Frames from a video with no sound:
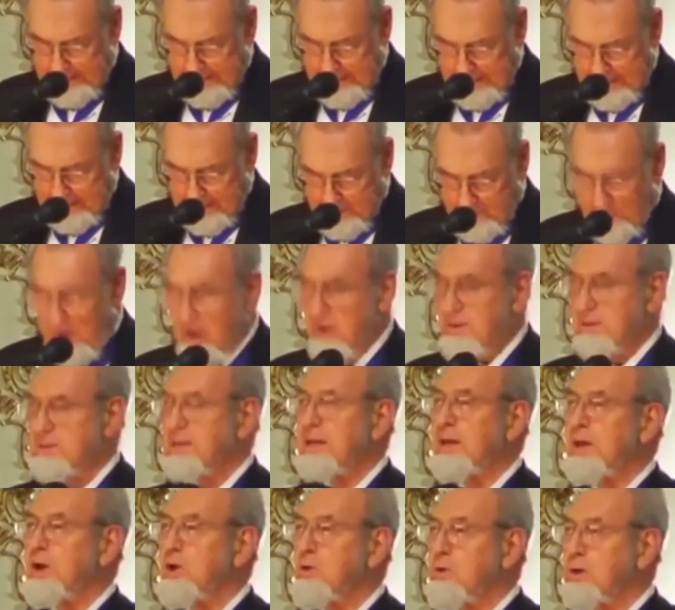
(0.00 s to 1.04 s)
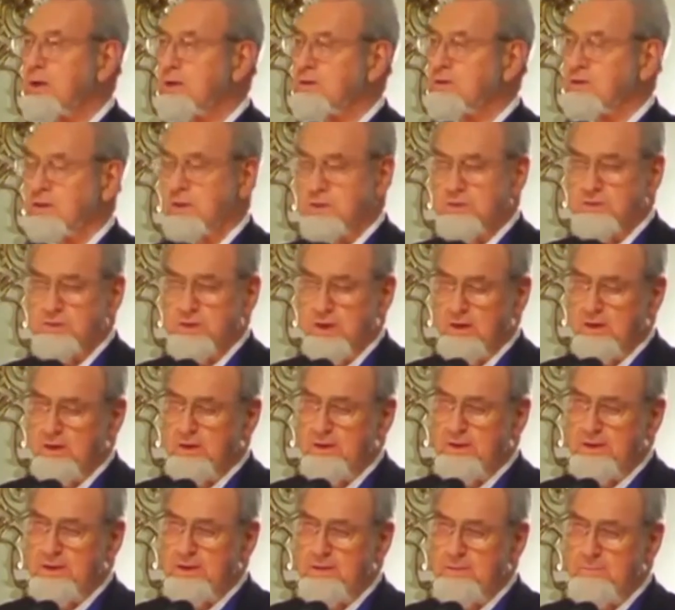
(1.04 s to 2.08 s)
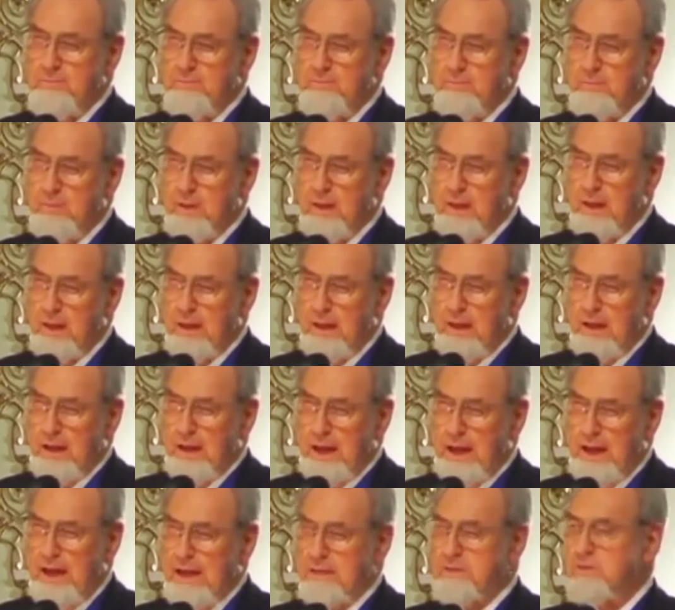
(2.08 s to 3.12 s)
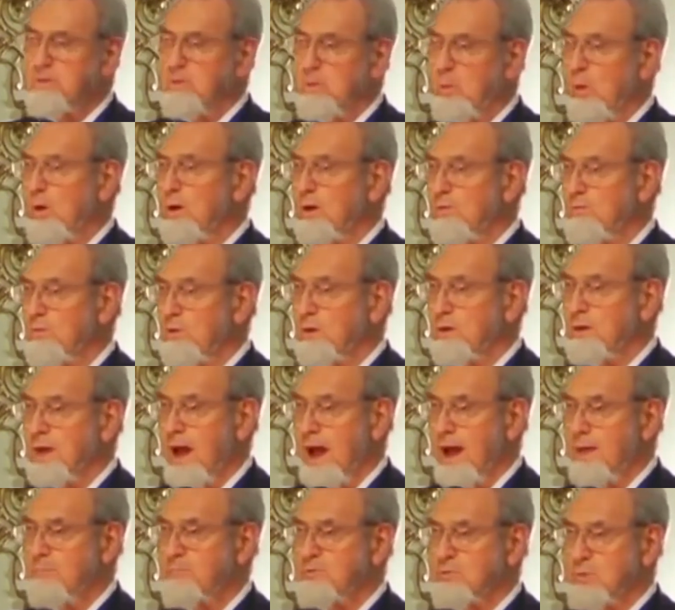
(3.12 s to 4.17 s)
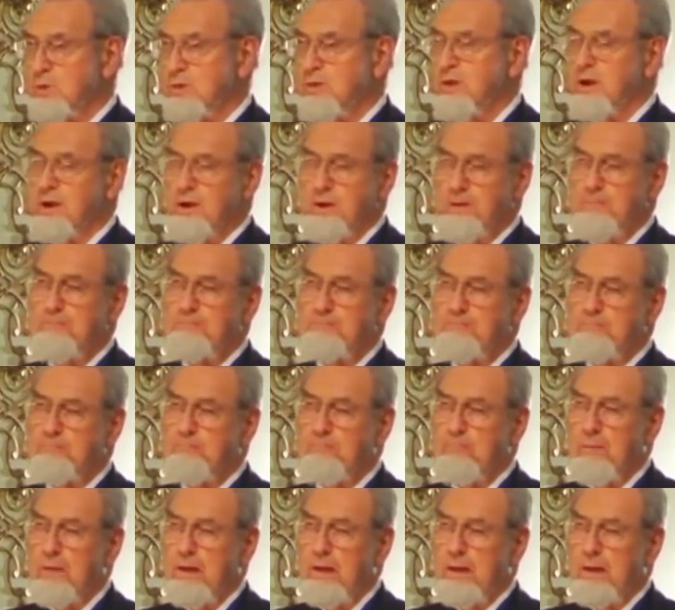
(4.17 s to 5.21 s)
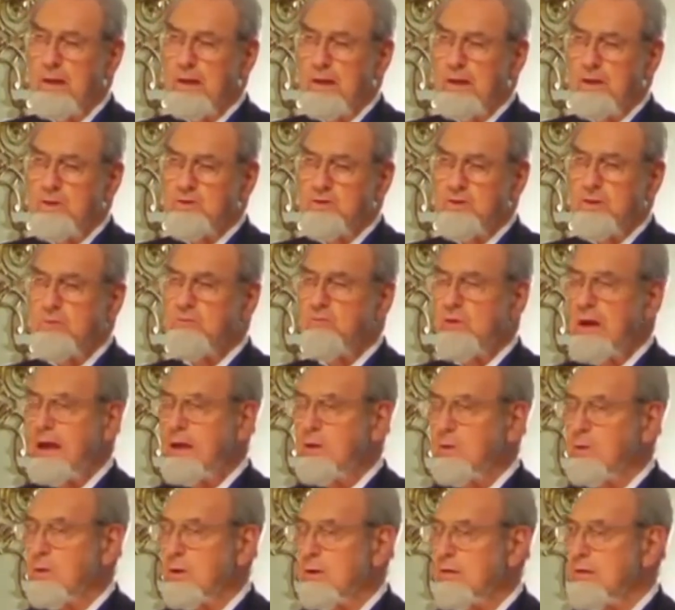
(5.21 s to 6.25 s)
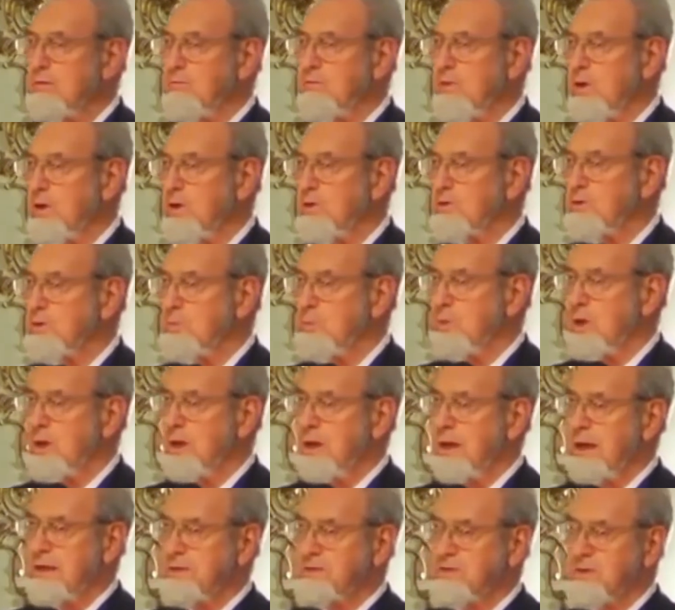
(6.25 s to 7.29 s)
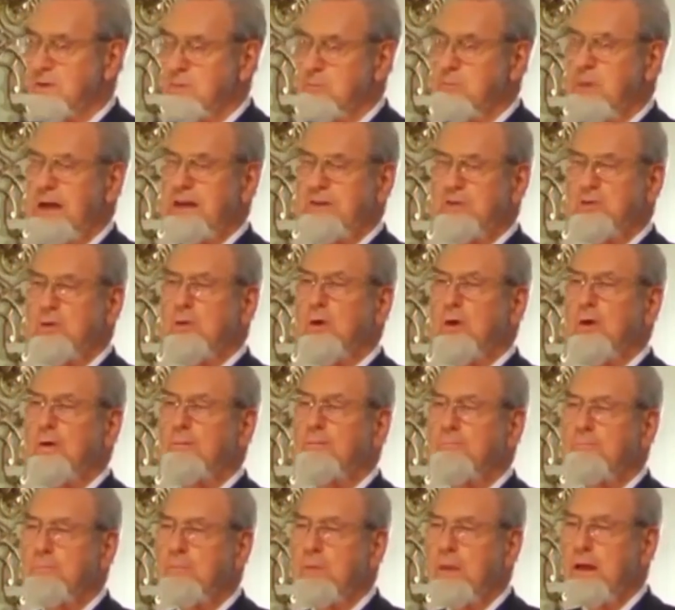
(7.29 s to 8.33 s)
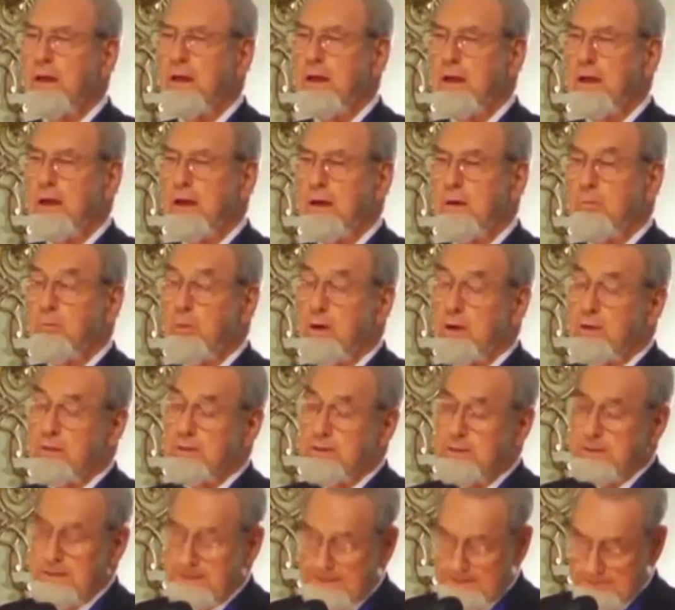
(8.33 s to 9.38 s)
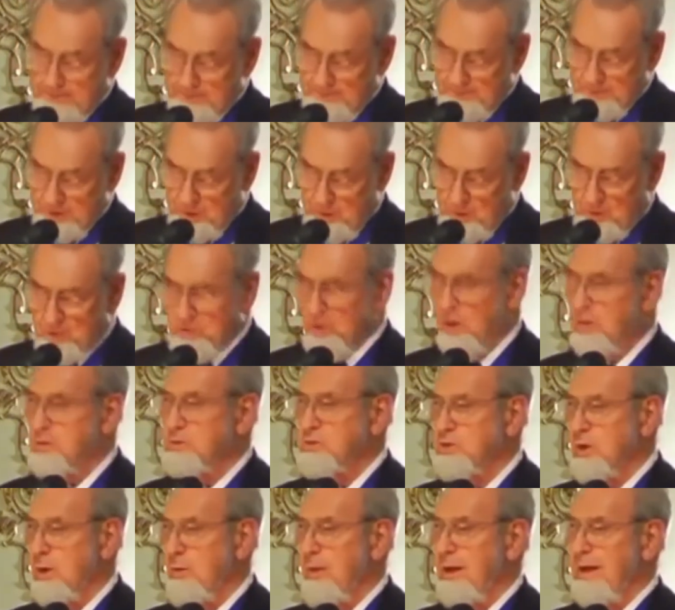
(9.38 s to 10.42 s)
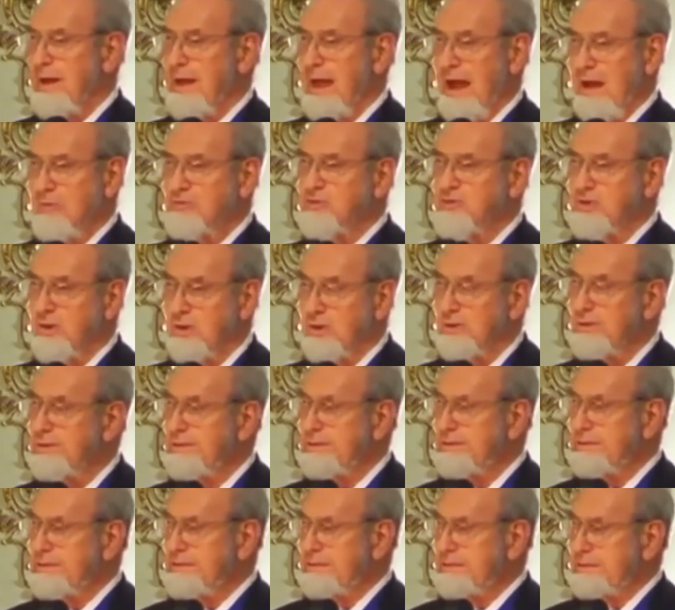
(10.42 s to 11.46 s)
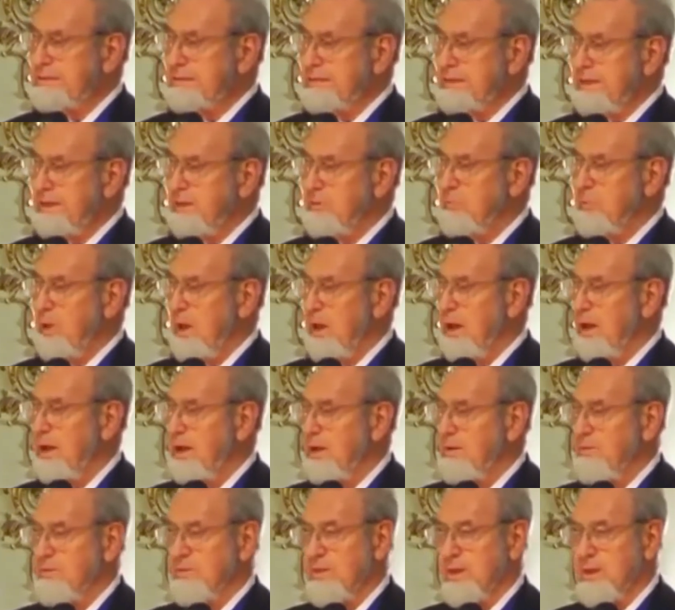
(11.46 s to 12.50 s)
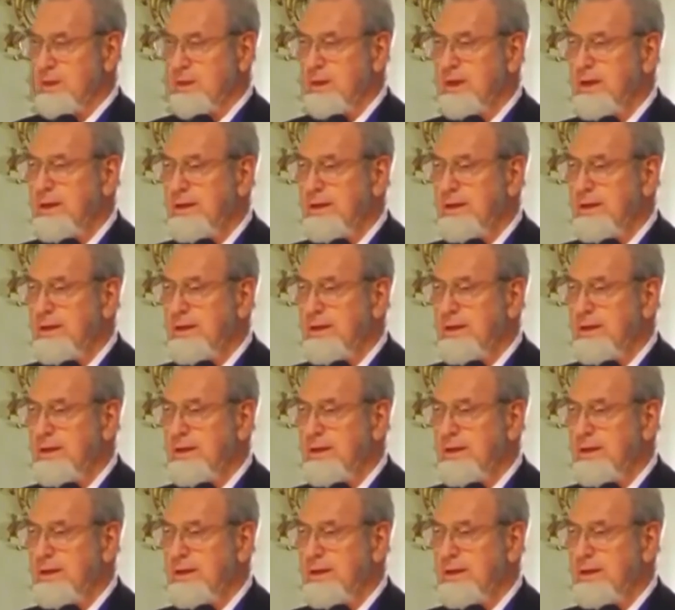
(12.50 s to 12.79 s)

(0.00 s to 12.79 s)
As far as Hillary is concerned, I had some wonderful times with her. She frequently referred to me as her mentor, but she was also my counselor in many of the